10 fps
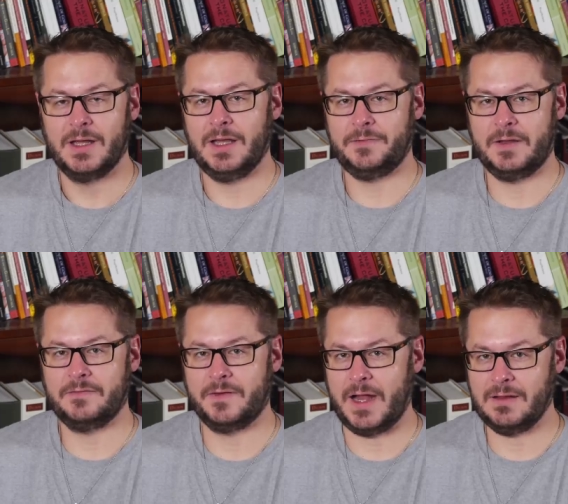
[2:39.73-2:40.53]
If a
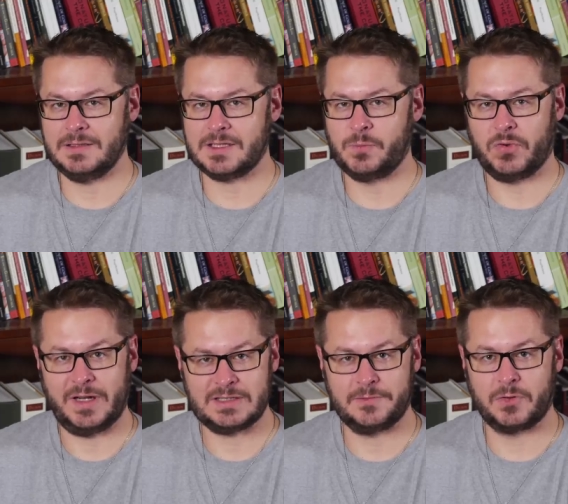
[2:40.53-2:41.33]
violent,
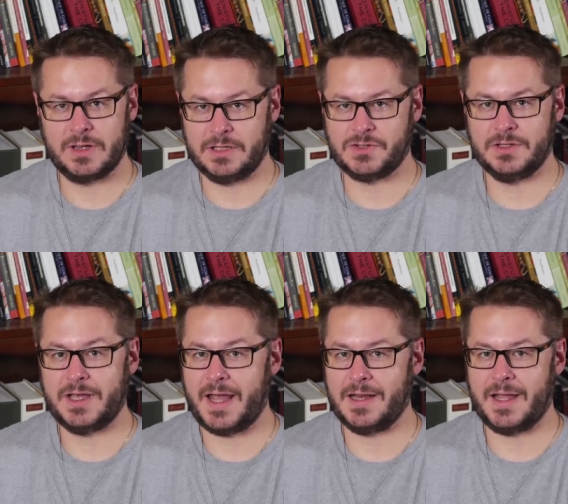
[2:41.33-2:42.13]
oppressive religion
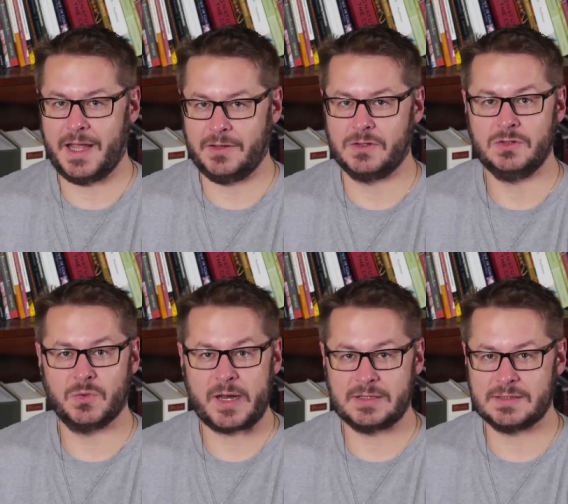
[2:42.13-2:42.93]
can't handle
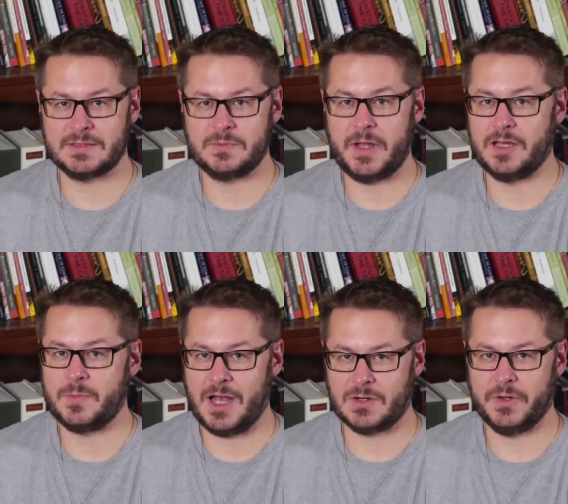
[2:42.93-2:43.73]
criticism and
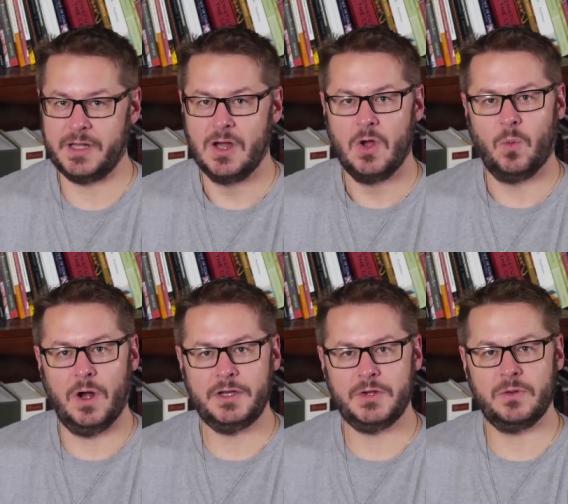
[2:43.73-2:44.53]
mockery,
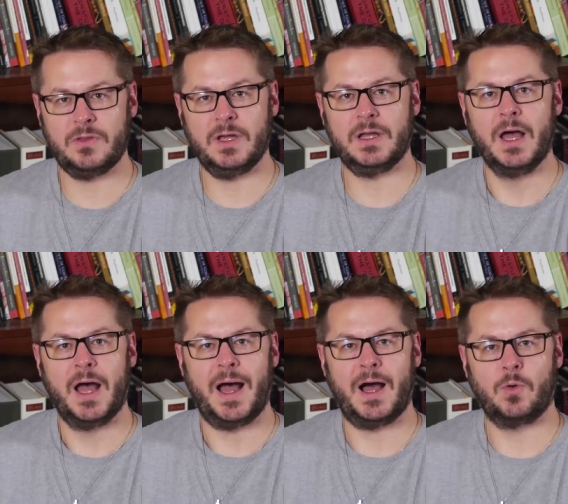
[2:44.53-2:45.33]
what do you think
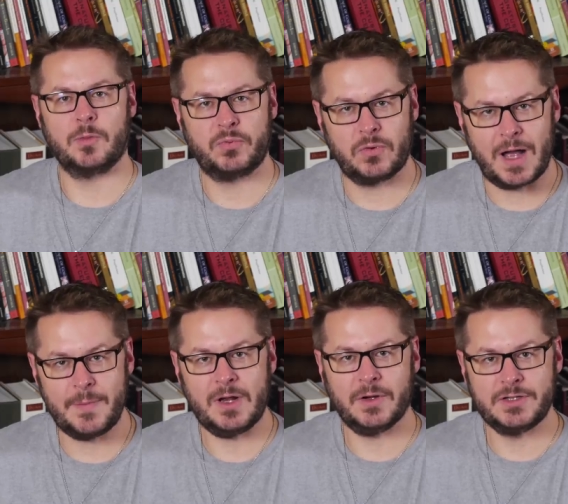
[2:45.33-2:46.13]
our
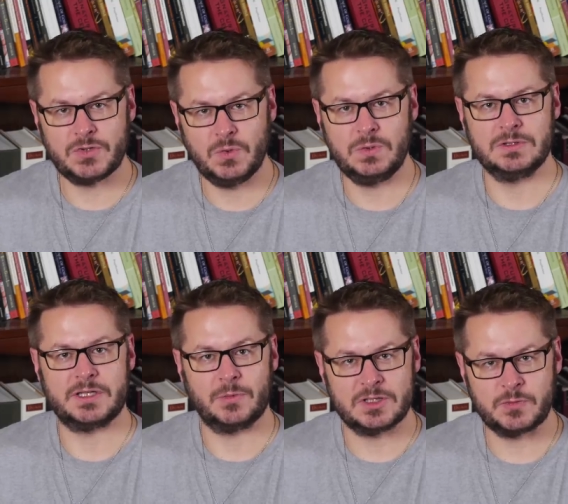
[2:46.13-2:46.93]
primary tools
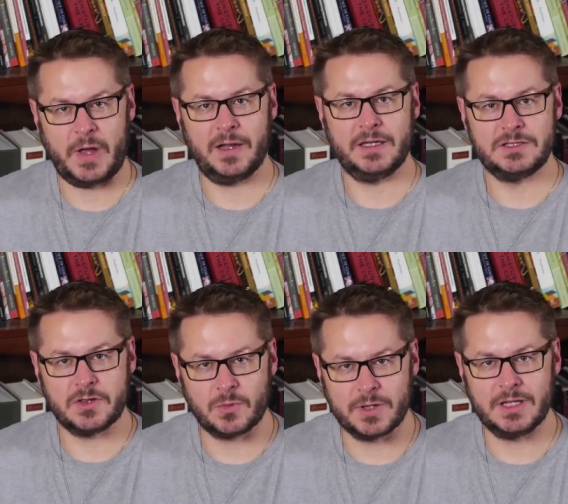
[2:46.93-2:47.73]
in responding to
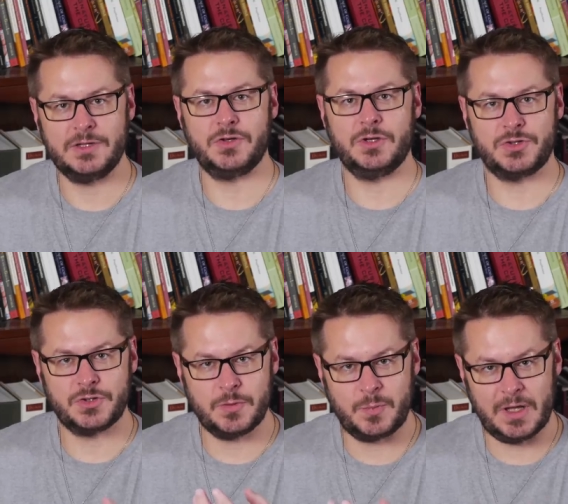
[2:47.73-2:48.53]
the religion
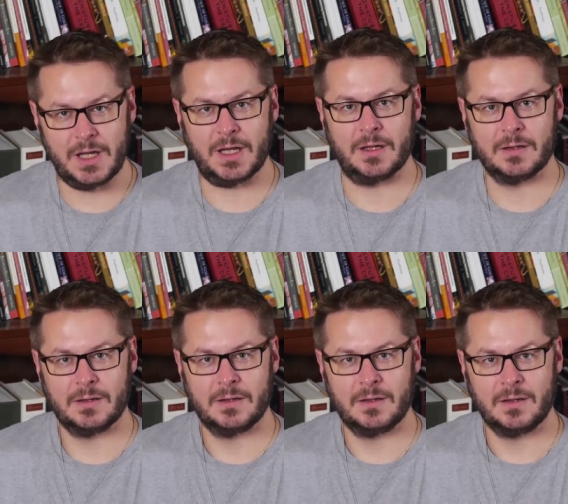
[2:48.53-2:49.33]
should be?
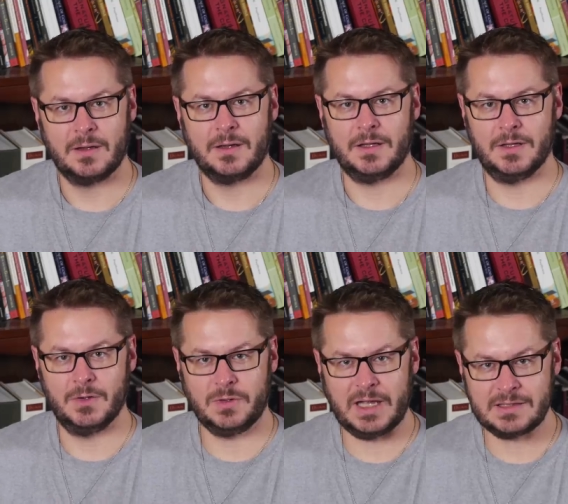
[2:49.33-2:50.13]

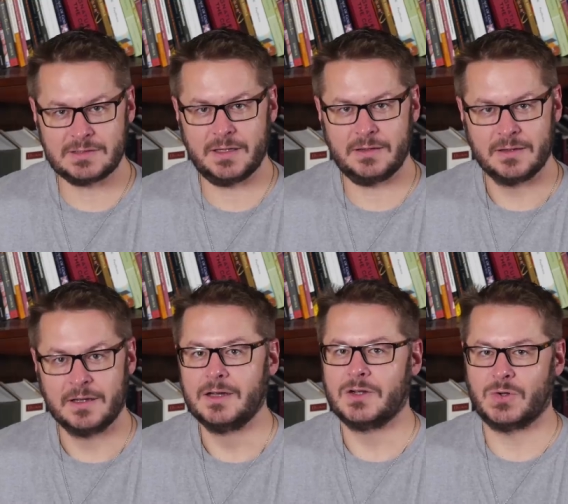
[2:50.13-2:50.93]
You guessed it
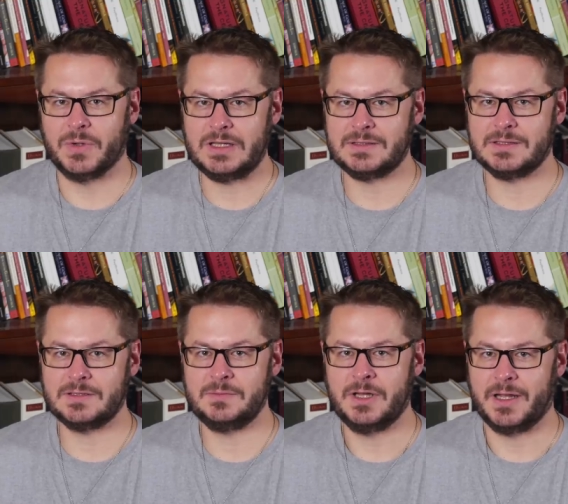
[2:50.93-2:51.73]

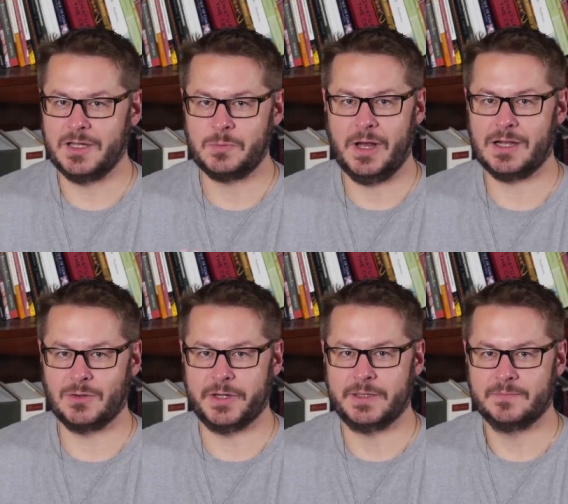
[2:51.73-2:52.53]
criticism and
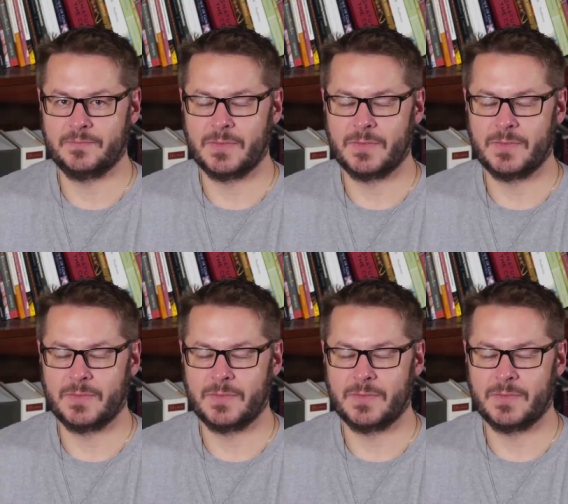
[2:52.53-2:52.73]
mockery.